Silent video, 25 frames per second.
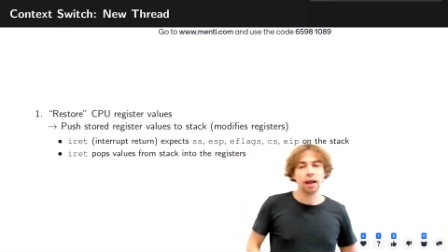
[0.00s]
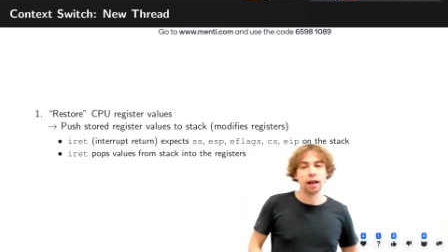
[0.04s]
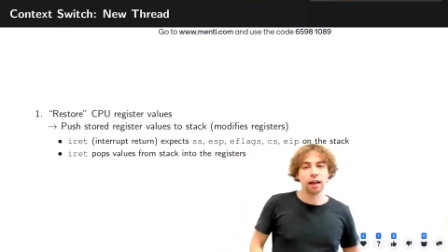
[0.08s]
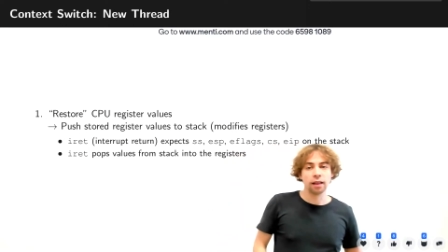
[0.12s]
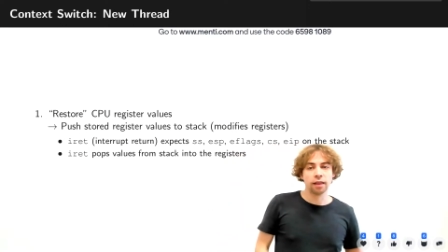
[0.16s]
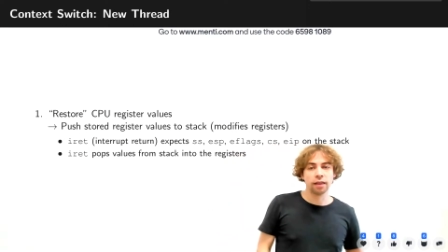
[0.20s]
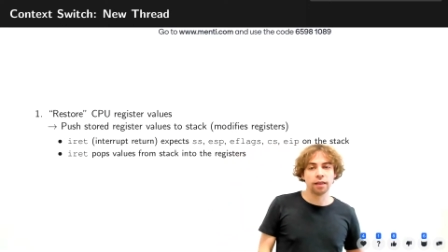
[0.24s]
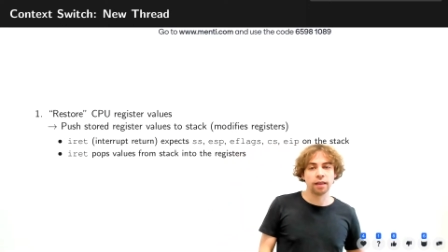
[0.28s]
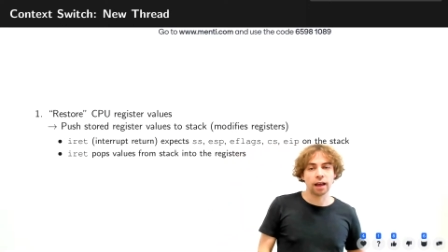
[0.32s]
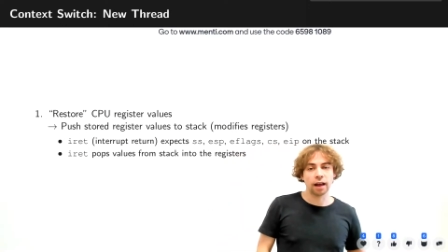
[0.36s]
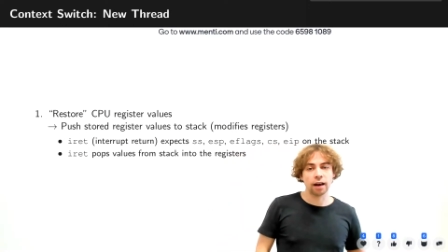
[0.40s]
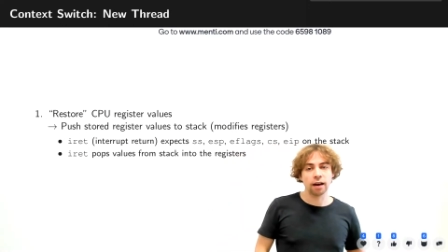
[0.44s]

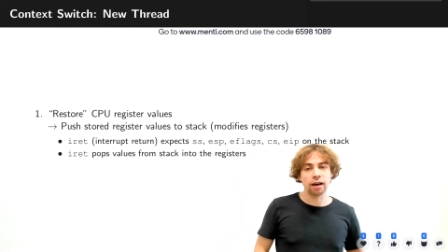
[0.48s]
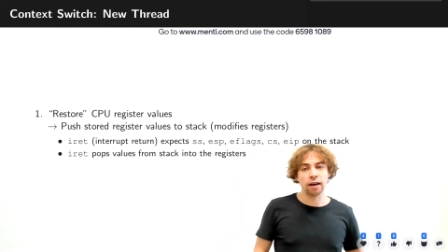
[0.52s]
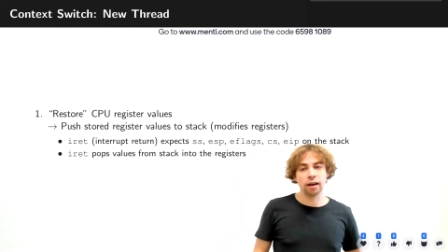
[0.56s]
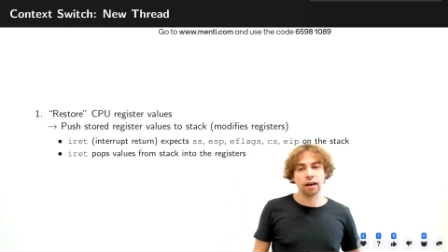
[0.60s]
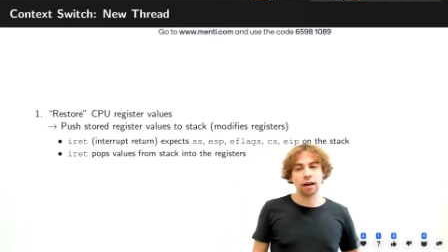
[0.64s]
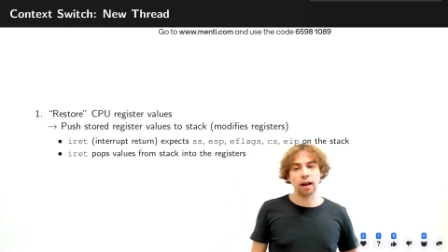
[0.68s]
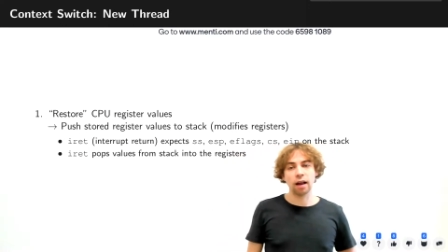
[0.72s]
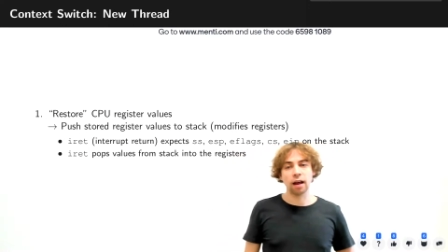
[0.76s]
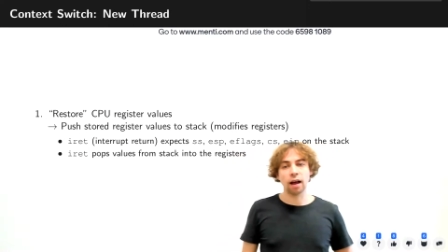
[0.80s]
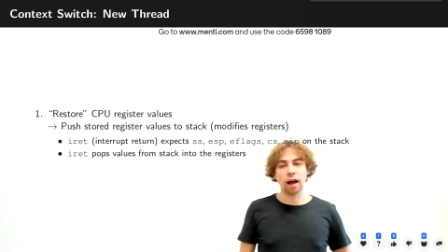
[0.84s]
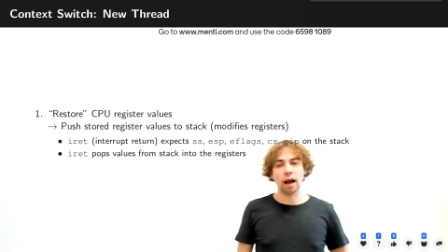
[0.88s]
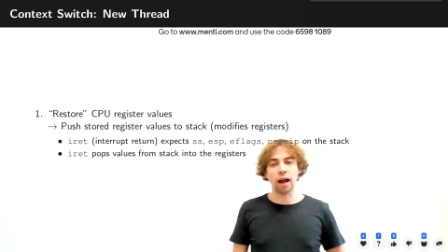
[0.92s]

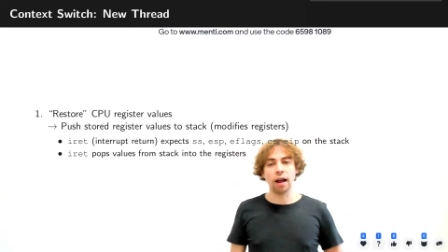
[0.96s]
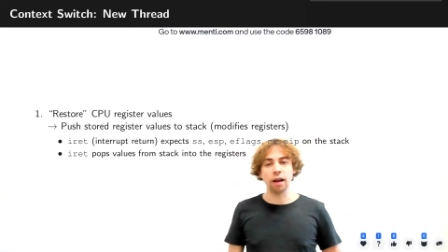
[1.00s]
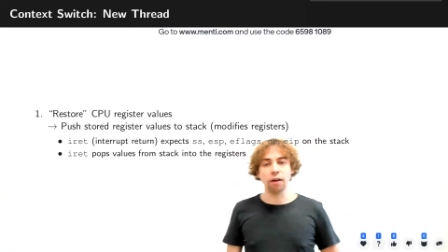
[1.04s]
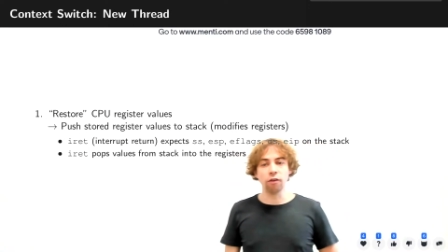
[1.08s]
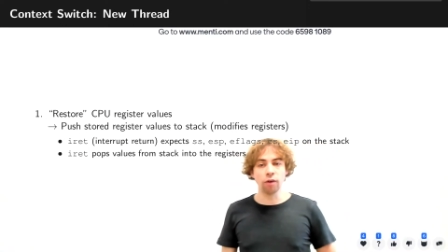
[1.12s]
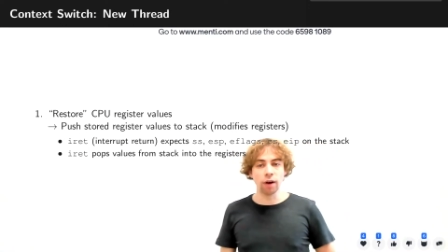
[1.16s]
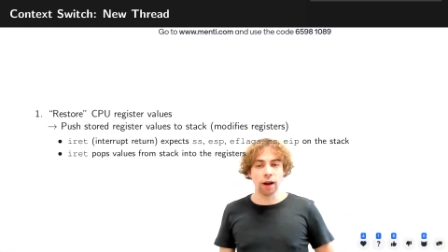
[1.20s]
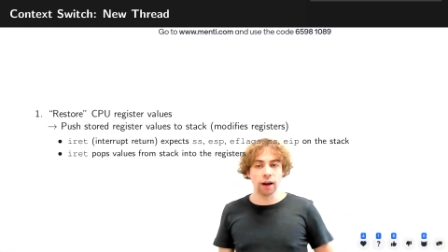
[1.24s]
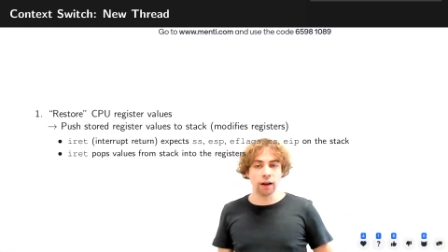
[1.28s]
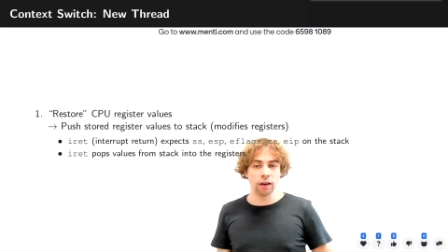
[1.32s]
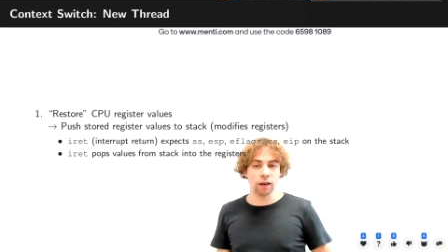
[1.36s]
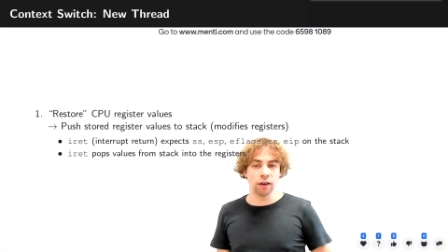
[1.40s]
Then
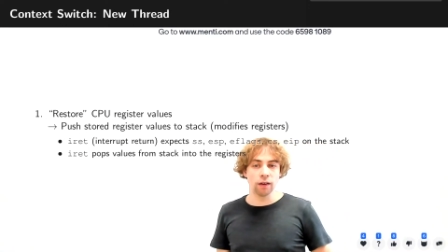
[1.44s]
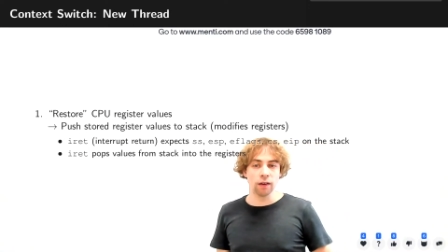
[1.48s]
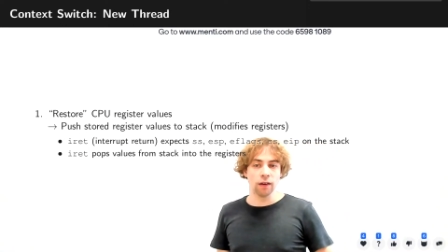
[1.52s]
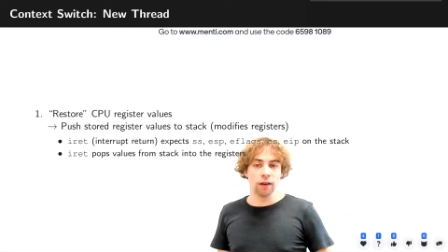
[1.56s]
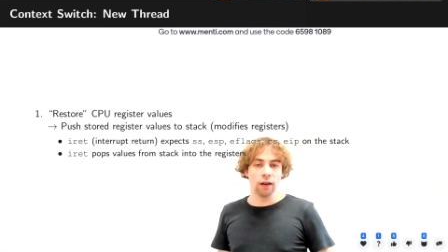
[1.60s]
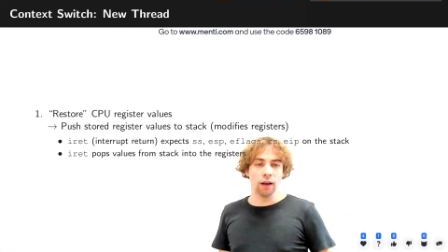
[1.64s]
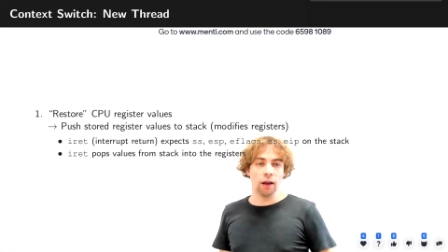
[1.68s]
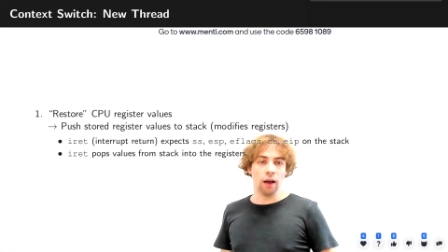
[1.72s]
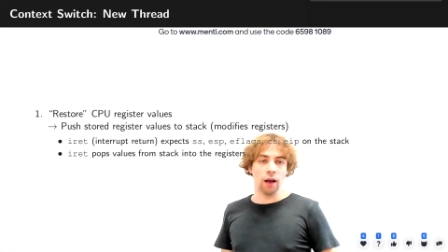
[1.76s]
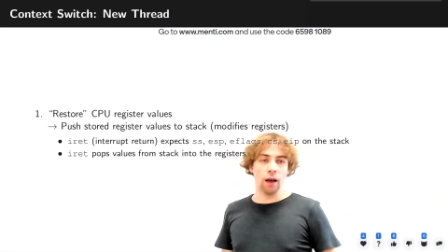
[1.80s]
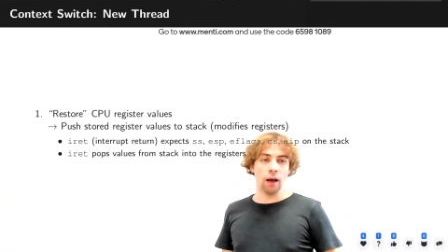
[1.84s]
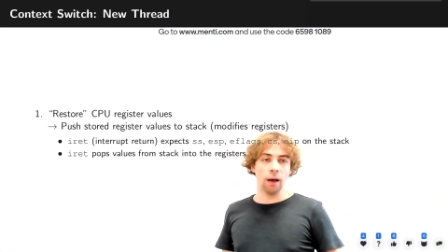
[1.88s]
IRET
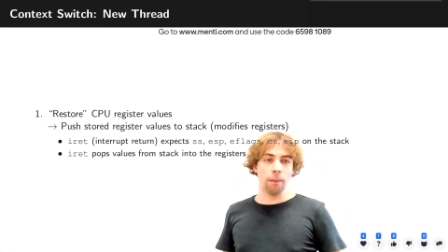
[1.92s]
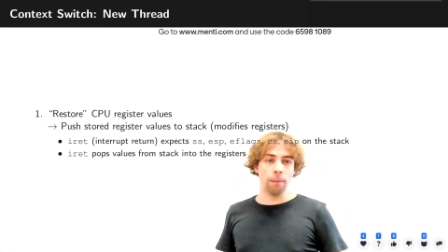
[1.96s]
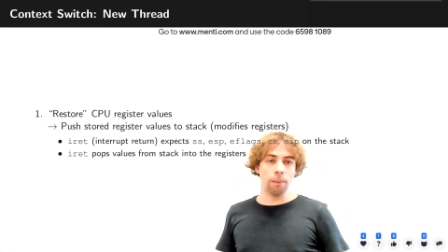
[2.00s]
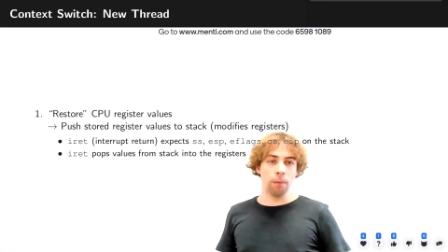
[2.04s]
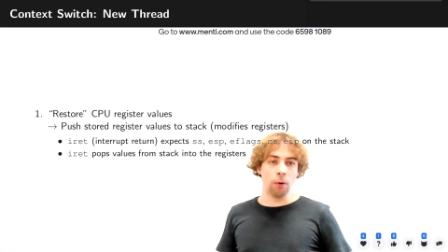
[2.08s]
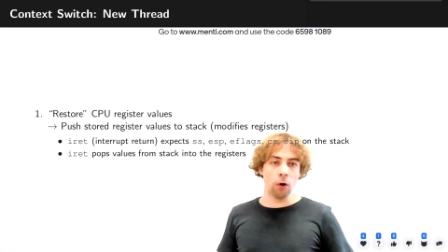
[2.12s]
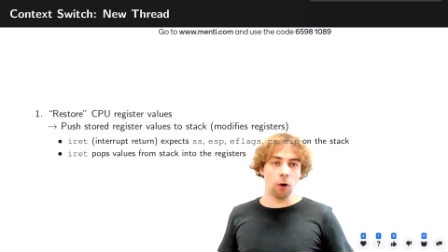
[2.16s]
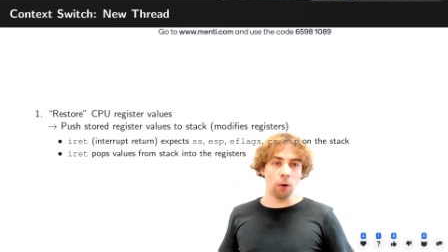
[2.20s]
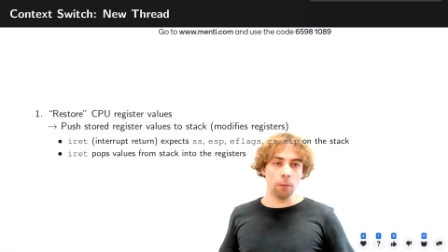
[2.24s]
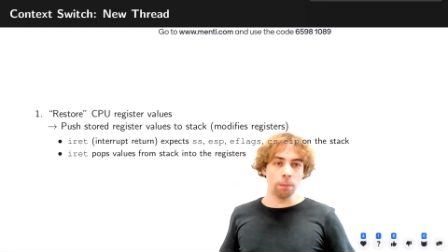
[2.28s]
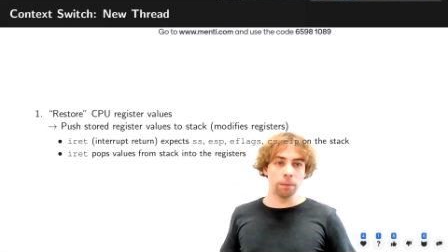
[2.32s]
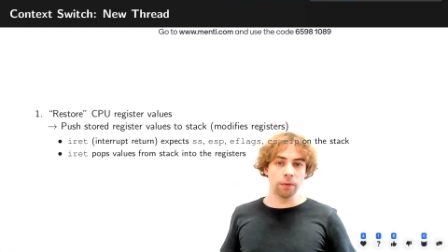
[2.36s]

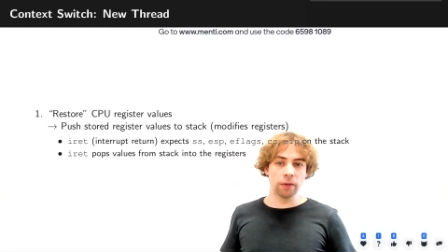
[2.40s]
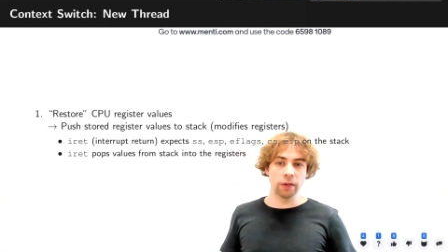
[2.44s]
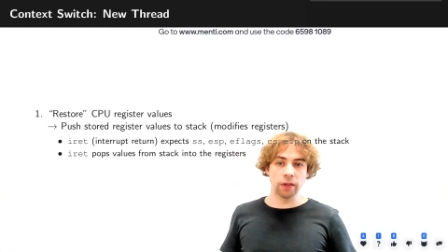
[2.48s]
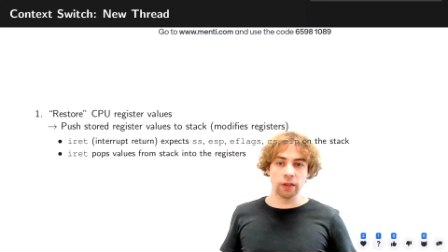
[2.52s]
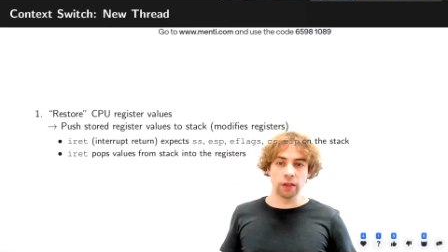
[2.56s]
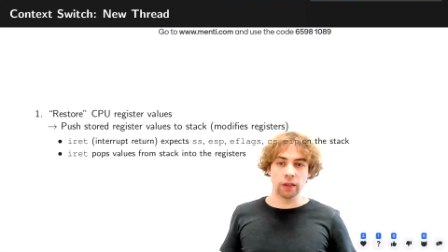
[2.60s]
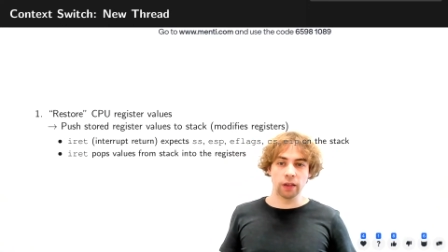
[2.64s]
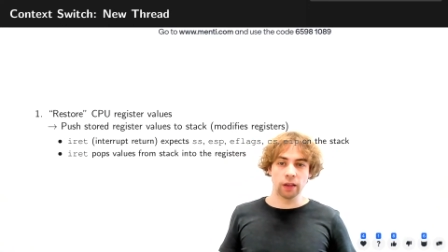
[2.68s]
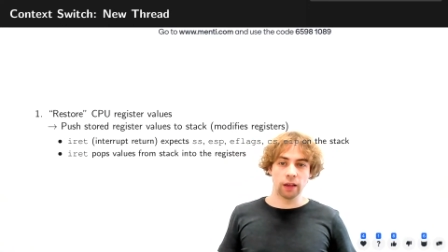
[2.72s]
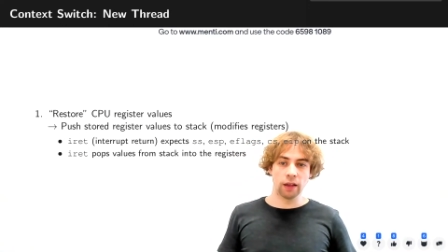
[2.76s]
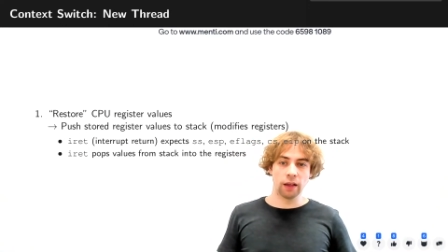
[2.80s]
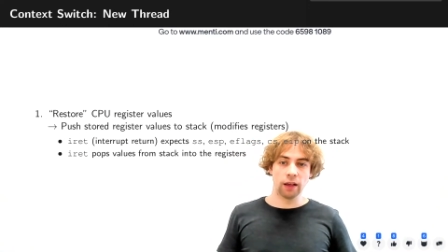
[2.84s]

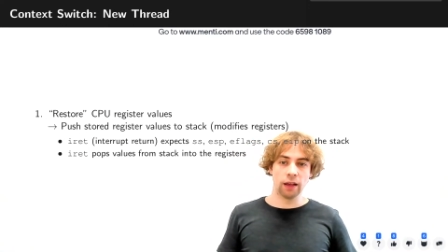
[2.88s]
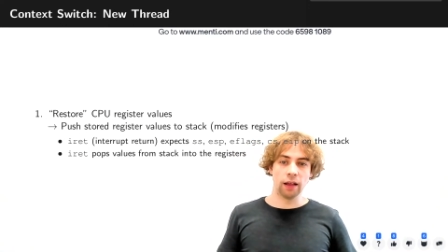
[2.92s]
pops